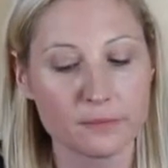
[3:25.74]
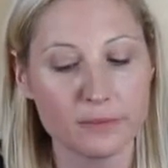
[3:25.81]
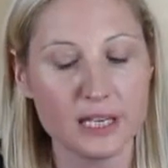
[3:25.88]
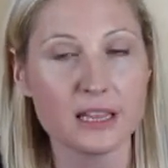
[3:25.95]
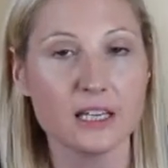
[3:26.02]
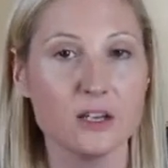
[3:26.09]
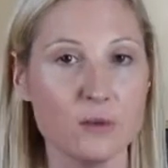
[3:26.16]

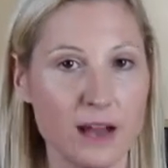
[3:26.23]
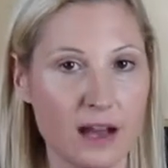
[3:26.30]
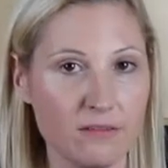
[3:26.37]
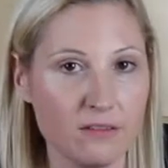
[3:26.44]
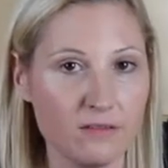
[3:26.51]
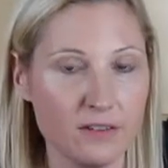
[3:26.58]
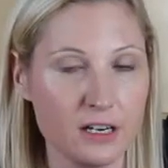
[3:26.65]
being that you
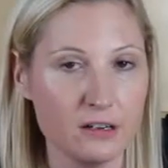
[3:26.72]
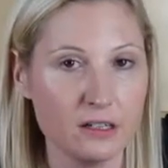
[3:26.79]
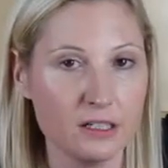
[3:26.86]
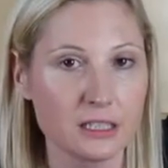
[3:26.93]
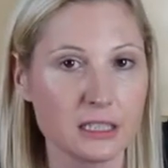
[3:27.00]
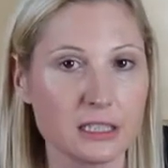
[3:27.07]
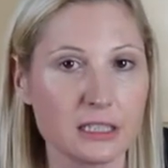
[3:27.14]
have a
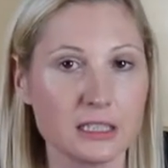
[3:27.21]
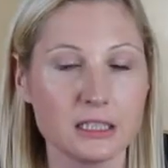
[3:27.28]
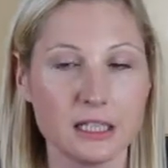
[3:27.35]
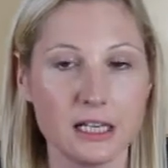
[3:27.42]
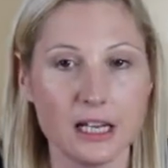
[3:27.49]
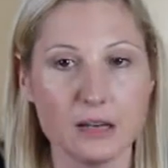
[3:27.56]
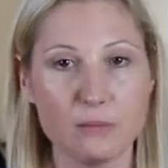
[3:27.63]
fear,
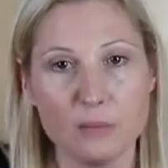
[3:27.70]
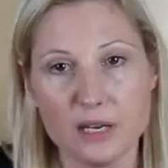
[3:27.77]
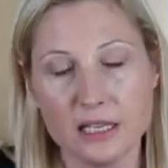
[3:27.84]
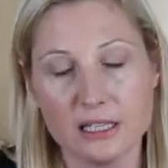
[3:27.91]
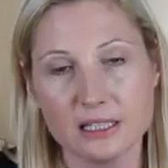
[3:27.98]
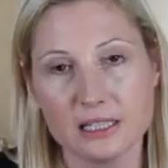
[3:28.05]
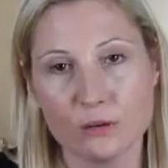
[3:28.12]
it
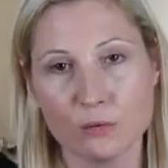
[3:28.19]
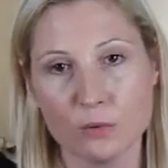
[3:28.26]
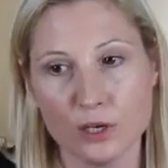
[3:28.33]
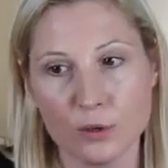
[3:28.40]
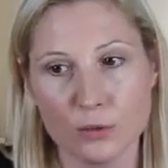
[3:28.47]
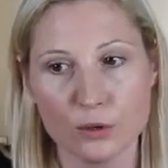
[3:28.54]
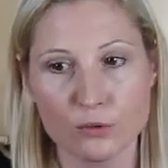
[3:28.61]
means that
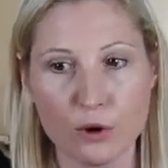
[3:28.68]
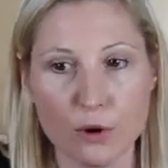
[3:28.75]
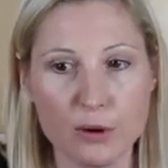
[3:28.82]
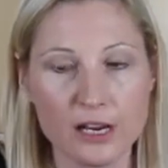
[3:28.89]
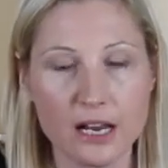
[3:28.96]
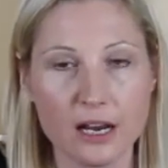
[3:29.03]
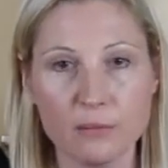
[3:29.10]
when you were
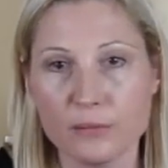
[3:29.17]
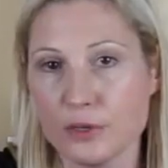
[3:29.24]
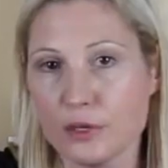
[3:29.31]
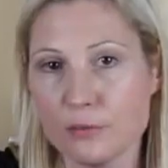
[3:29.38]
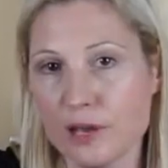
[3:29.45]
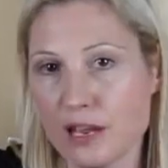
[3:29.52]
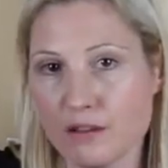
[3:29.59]
growing up,
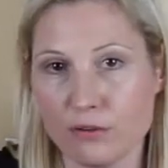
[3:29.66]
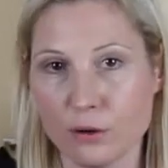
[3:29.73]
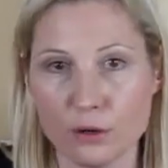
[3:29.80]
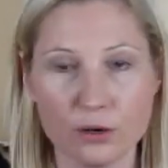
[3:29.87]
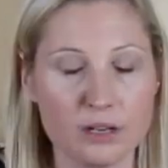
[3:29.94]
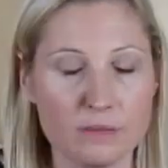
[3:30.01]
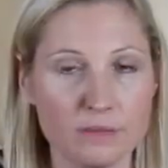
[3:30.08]
you may have
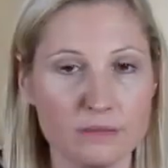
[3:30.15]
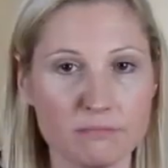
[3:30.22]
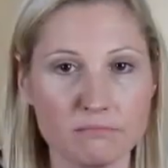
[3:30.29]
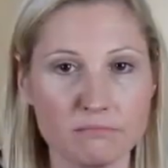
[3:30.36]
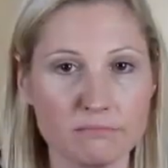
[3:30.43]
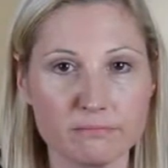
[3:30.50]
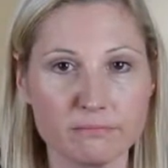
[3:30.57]
heard him
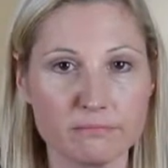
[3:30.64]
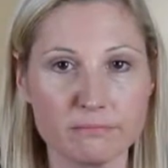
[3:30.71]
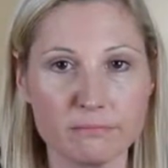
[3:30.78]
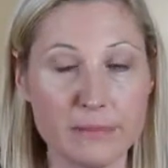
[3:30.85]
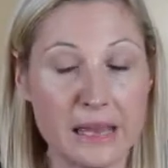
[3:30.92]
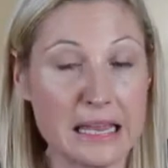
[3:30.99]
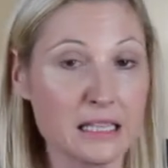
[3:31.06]

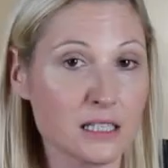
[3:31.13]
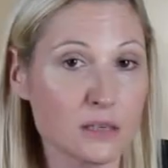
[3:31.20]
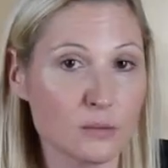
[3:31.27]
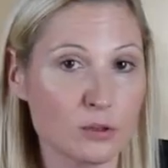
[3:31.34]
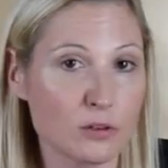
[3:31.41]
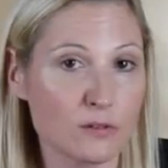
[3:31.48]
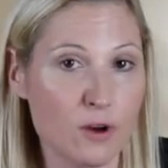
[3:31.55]
make some
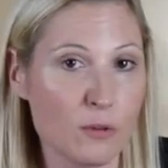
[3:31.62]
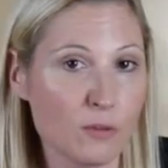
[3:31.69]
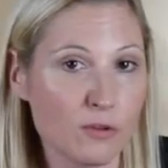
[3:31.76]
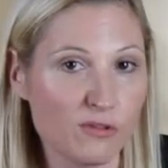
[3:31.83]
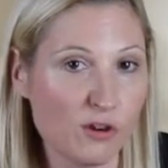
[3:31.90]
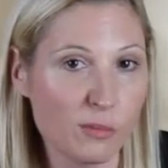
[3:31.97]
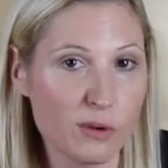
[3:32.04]
sort of
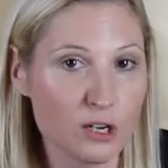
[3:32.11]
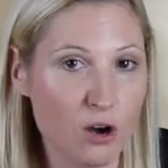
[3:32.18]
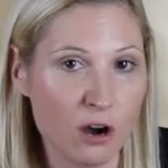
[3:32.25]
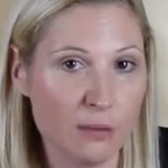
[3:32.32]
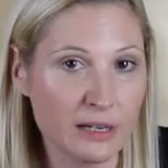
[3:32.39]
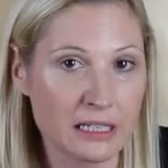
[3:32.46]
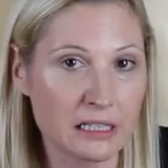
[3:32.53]
homophobic
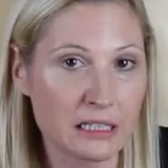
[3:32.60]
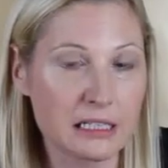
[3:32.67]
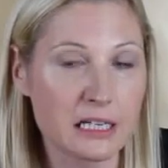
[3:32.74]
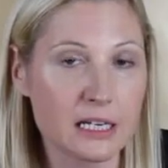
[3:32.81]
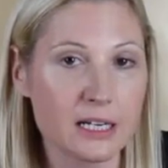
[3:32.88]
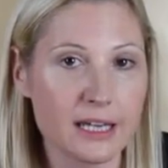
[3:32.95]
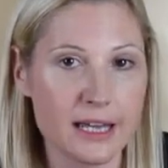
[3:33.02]

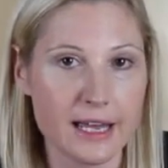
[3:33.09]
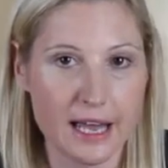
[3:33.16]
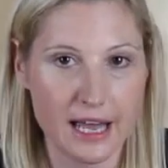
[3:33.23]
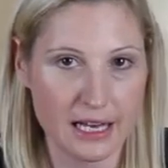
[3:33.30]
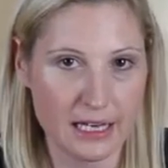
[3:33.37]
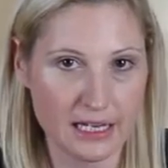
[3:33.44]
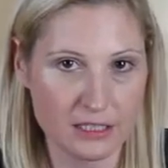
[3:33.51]
comments,
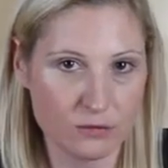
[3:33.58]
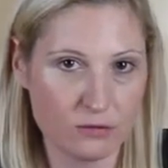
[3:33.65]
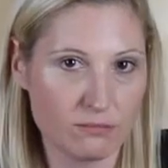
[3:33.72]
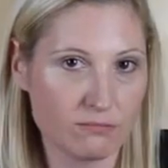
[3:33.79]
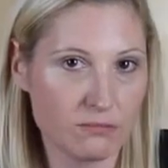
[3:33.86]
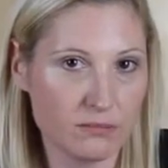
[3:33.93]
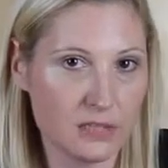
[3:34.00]
and
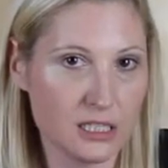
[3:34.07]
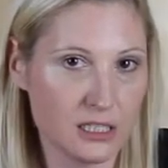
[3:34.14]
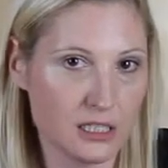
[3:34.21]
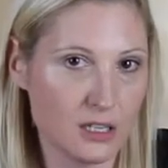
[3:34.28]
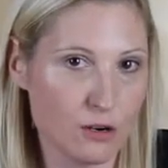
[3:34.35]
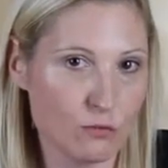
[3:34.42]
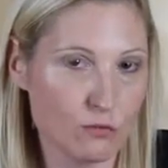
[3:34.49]
it's
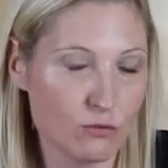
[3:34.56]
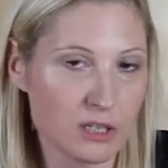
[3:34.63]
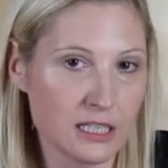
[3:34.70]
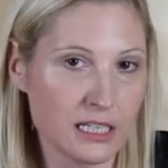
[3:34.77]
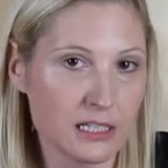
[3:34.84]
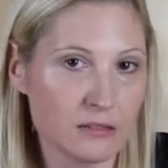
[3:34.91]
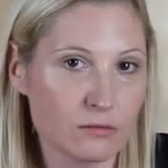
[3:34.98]

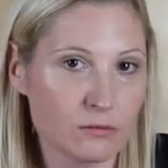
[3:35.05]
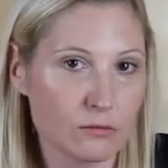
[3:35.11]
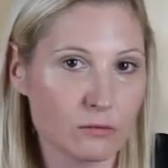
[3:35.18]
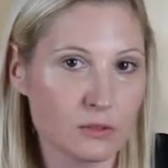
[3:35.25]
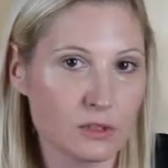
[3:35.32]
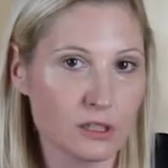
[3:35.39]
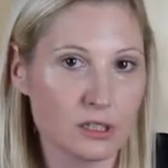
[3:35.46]
really
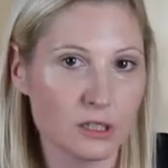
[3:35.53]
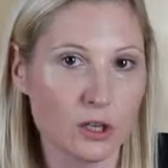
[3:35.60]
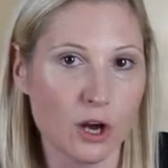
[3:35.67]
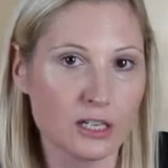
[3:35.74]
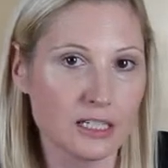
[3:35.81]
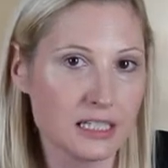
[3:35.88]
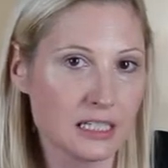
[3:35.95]

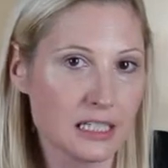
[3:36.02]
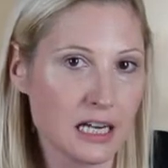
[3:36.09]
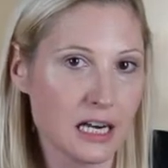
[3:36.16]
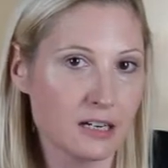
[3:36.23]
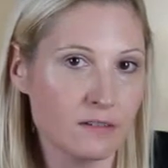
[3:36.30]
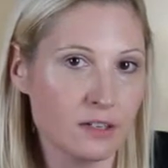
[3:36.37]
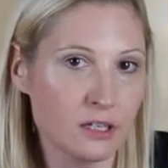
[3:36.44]
locked
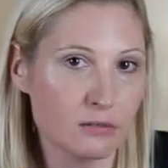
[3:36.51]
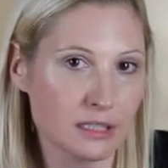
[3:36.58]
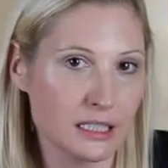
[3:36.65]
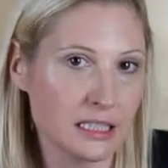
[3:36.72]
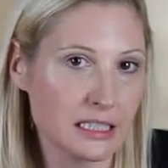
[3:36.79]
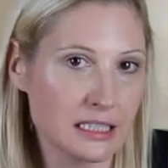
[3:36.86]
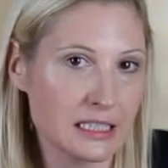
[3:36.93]
inside of you,
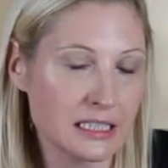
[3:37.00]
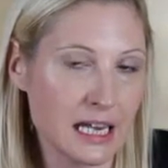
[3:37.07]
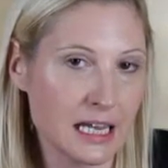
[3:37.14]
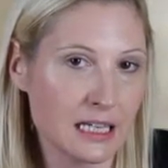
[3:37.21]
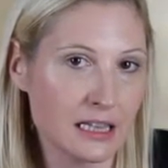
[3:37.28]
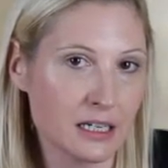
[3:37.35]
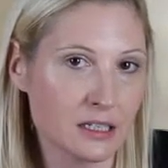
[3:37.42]
like it
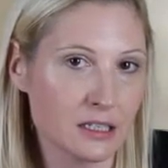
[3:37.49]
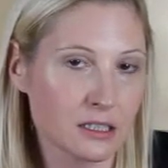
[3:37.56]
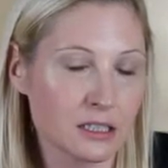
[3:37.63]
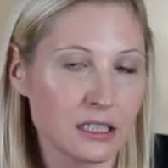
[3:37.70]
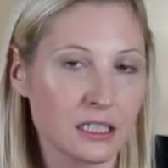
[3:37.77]
stayed there.